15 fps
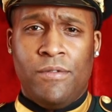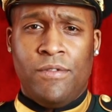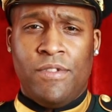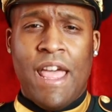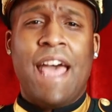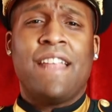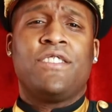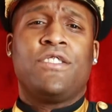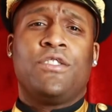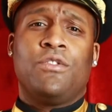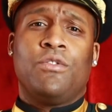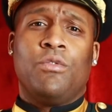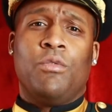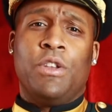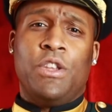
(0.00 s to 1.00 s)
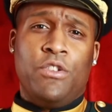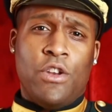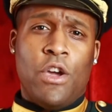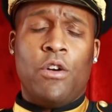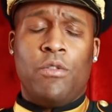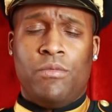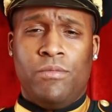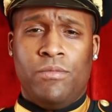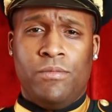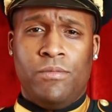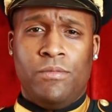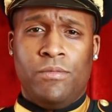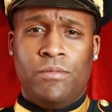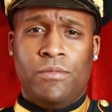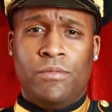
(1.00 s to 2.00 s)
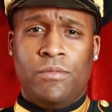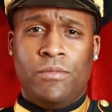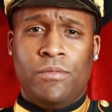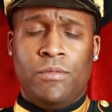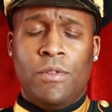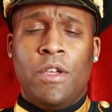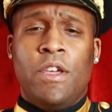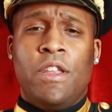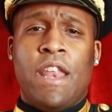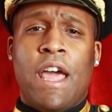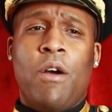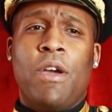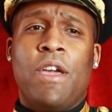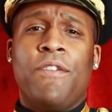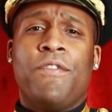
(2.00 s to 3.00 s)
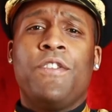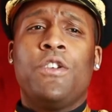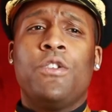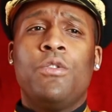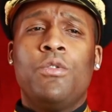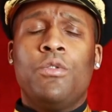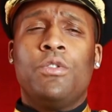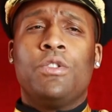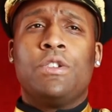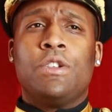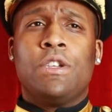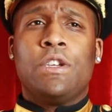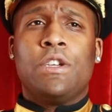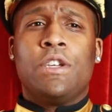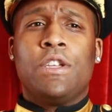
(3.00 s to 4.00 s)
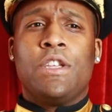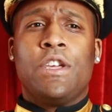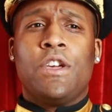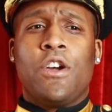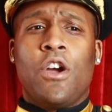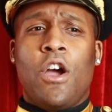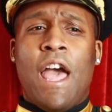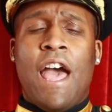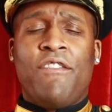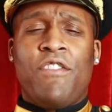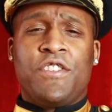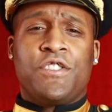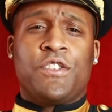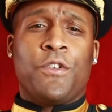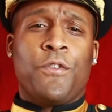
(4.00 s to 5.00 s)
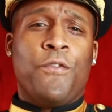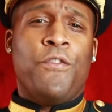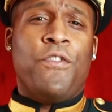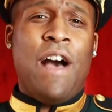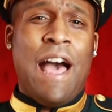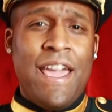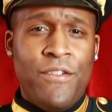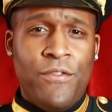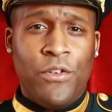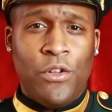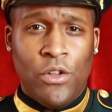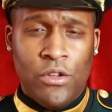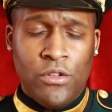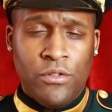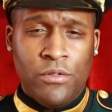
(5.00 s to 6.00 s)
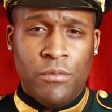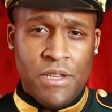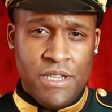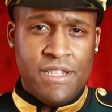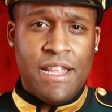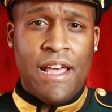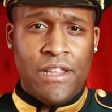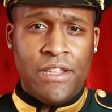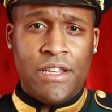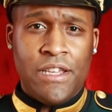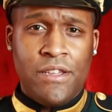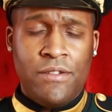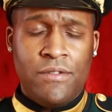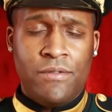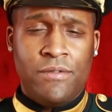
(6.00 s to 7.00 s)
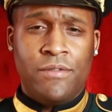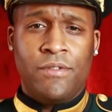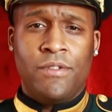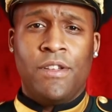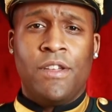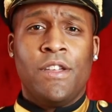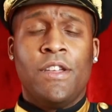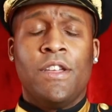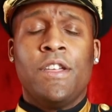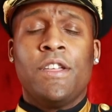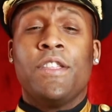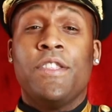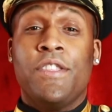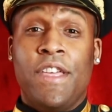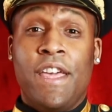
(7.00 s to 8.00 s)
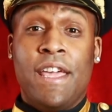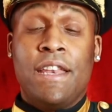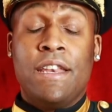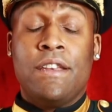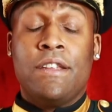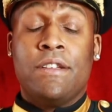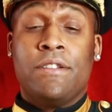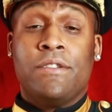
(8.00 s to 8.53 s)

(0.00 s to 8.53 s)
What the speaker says: That's when you know. Now, if you have a survival mentality, then